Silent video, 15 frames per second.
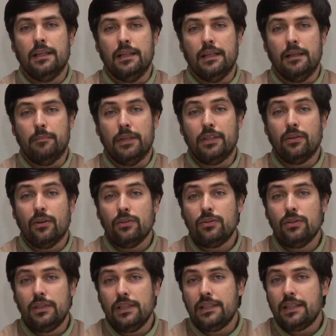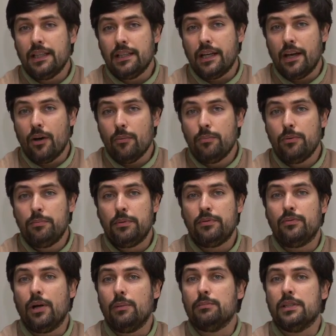But also this can help
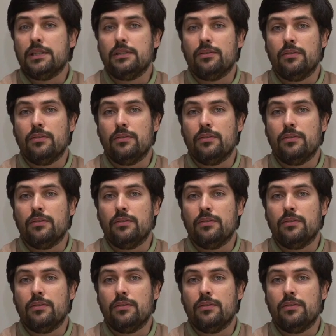performance.